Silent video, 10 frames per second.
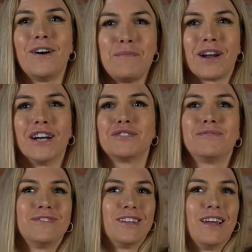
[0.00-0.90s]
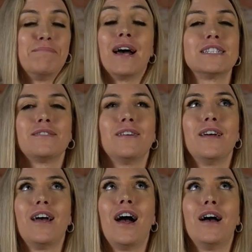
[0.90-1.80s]
Oh my gosh, best
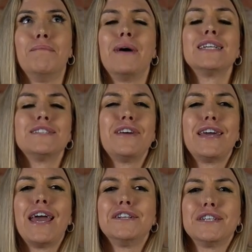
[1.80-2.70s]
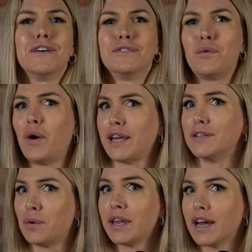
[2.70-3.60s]
uh, best vacation of
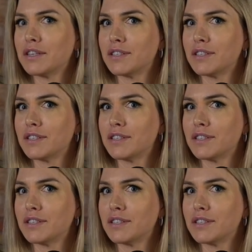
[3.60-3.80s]
2020, I